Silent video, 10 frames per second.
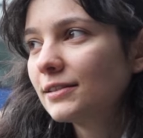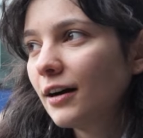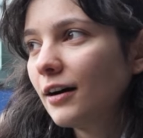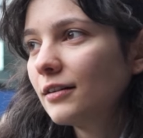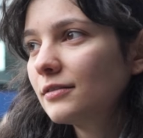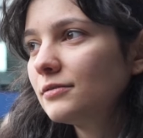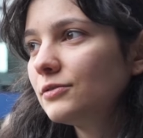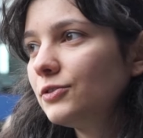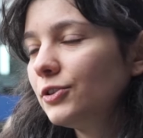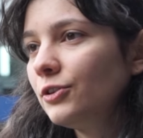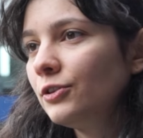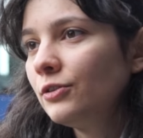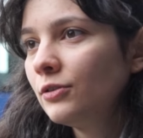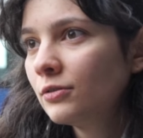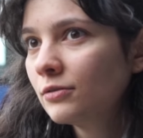not
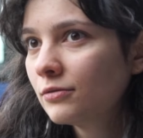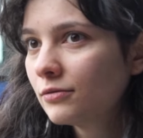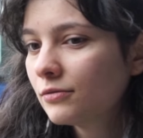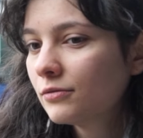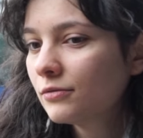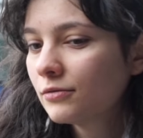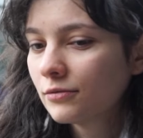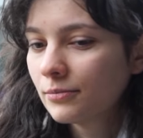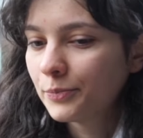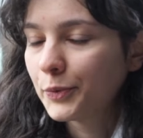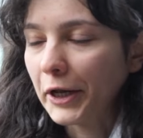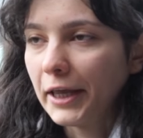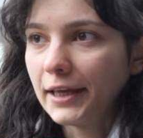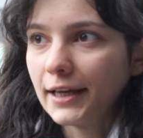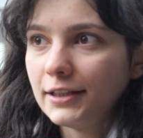to
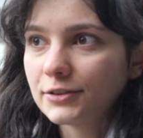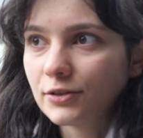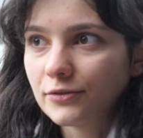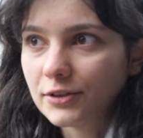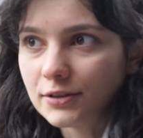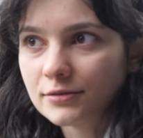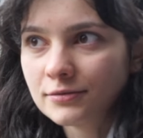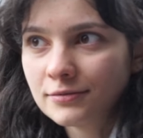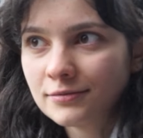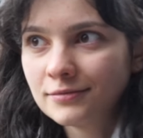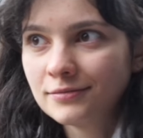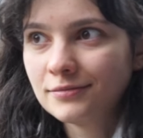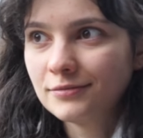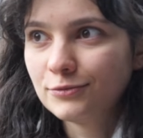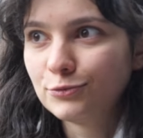break any sort of the
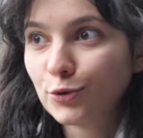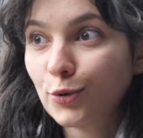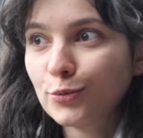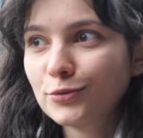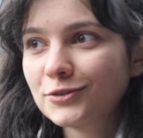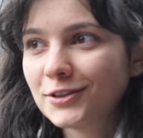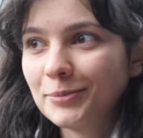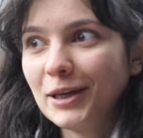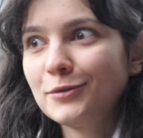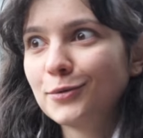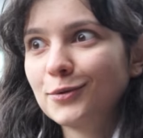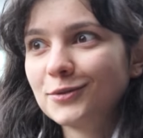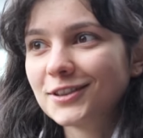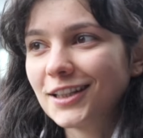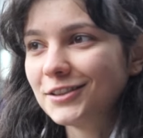rules, the main
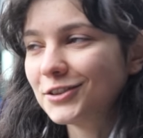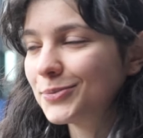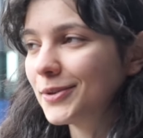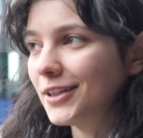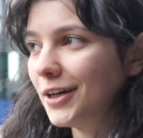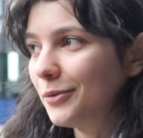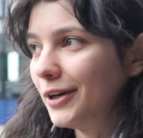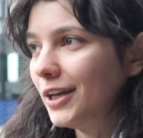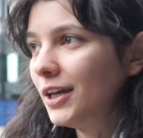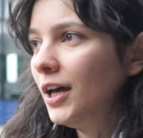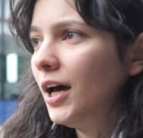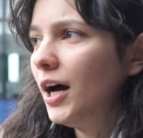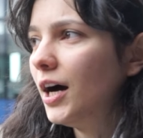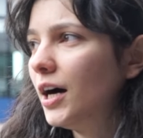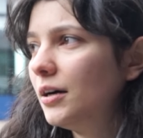rules, let's just put it that way.
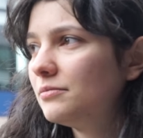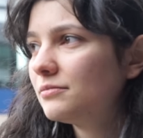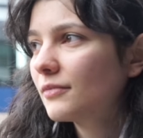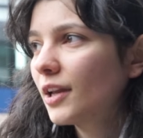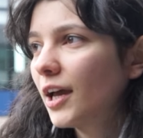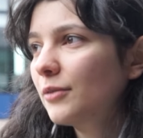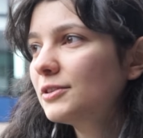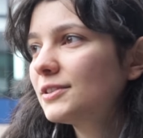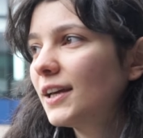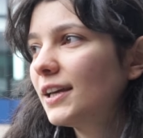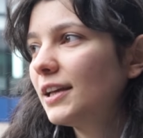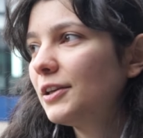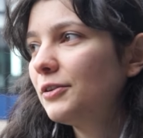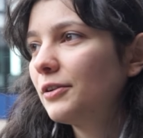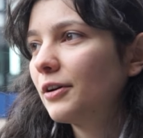I would say that,
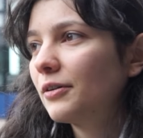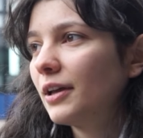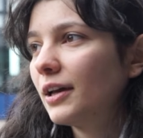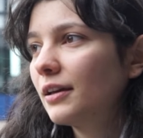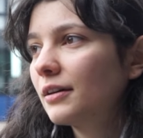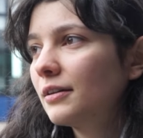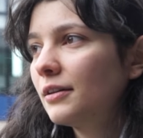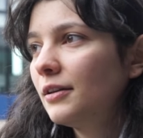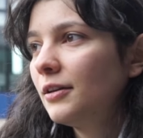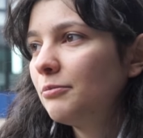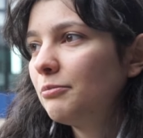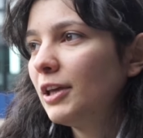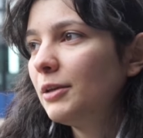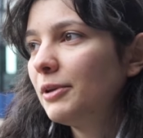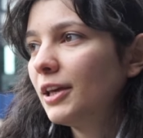you know, like,
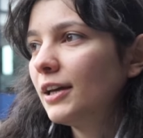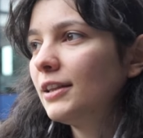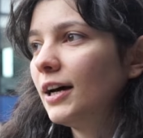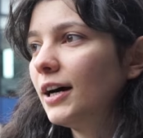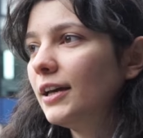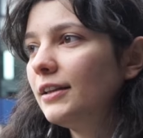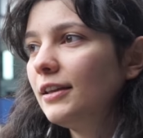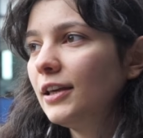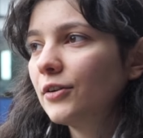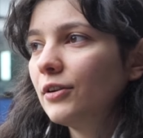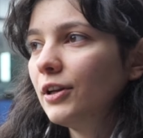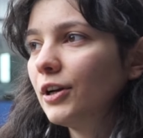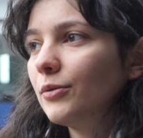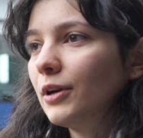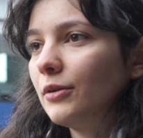maybe I lied here and
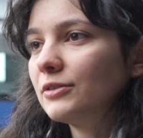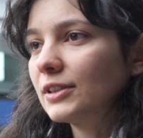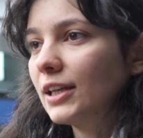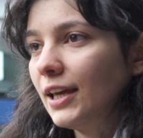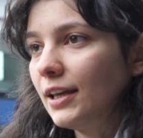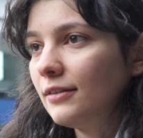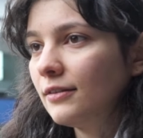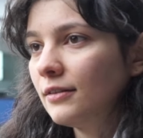there when I was a kid,